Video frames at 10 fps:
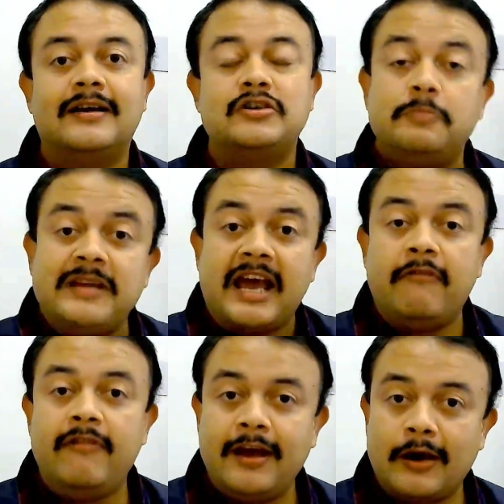to be
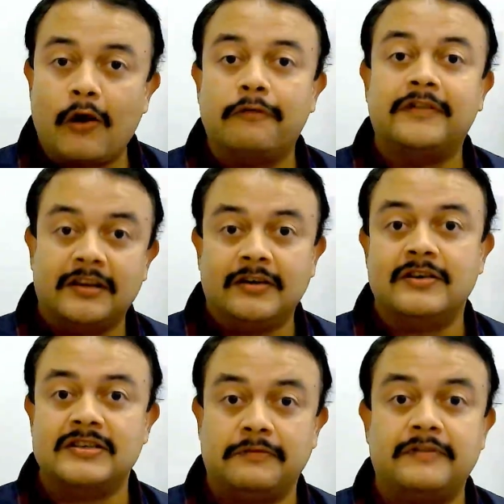aware of the
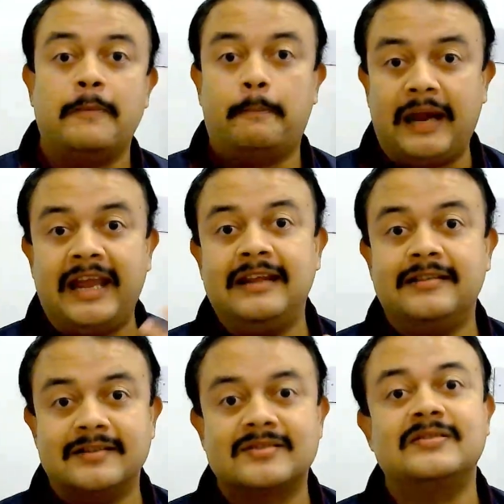others if they're playing
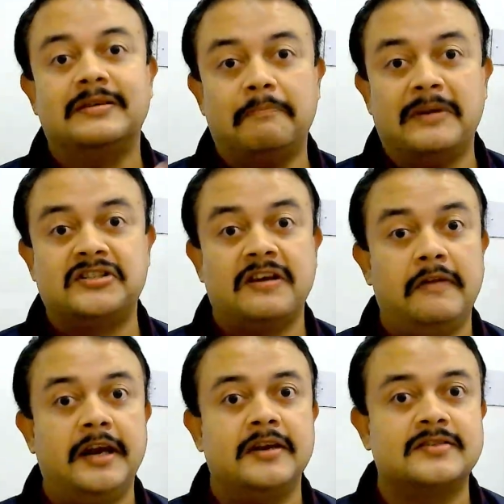this
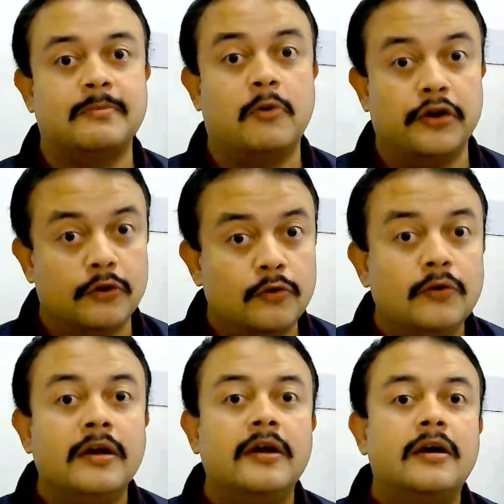Machiavellianism on you,
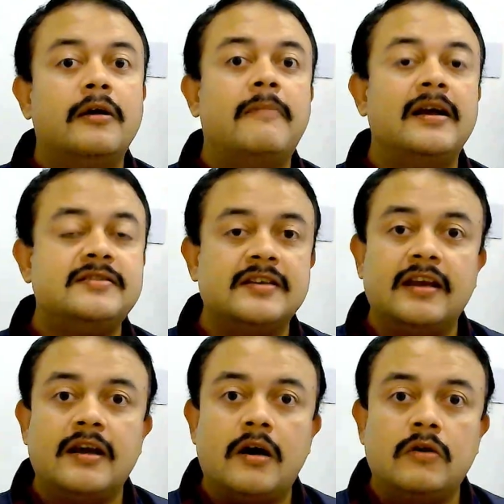by
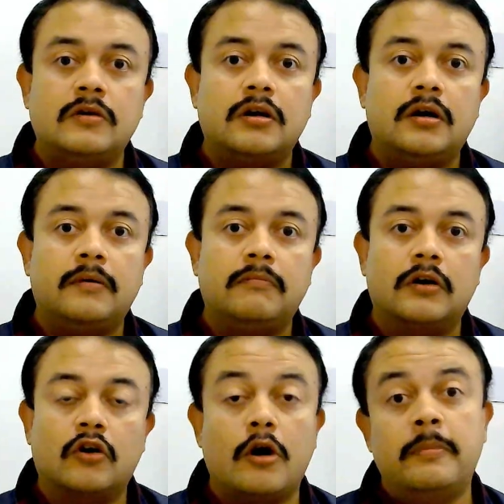checking out
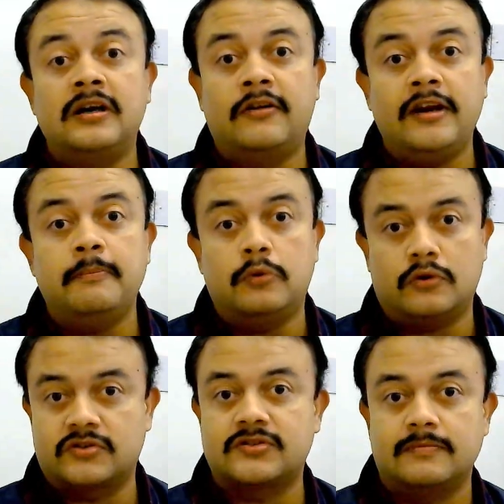Robert Greene
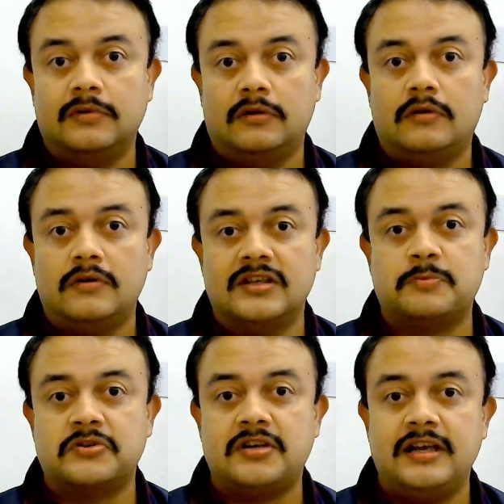books, you know,
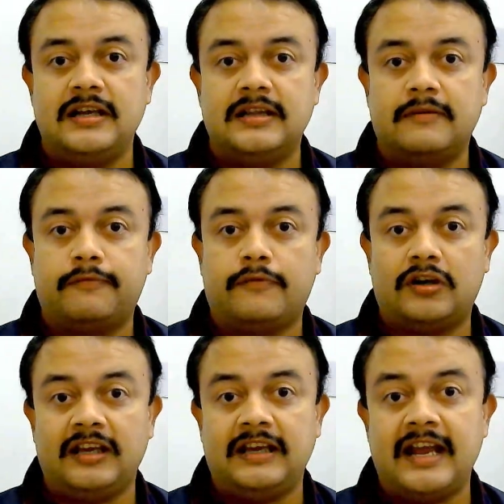especially the
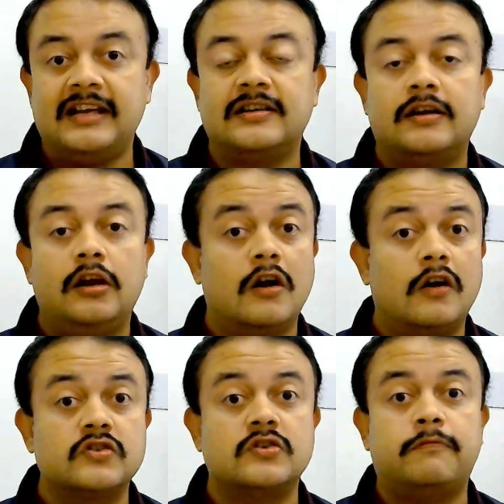48
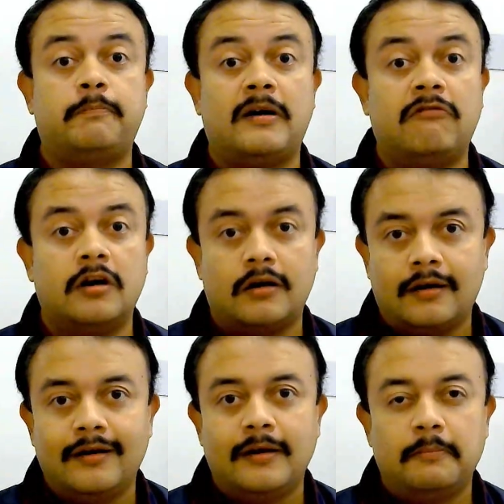Laws of Power.
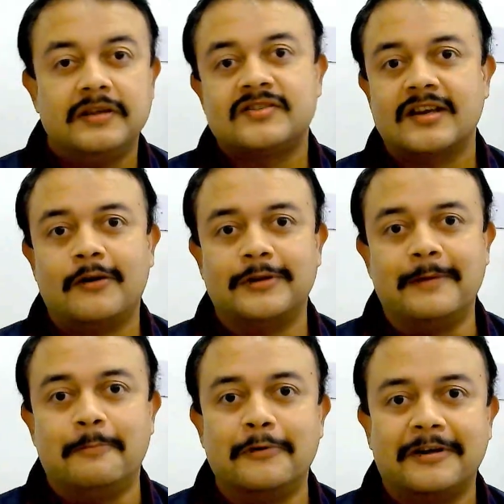Please check out
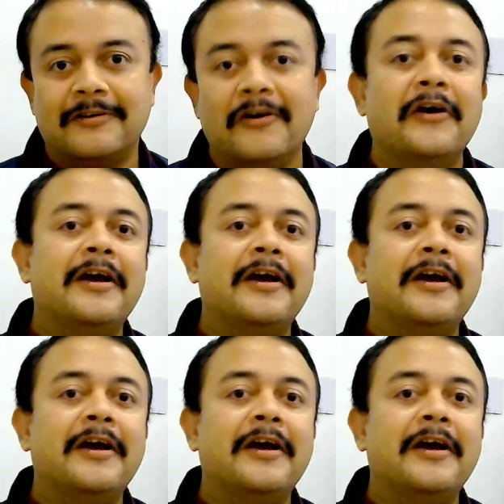that book, you know.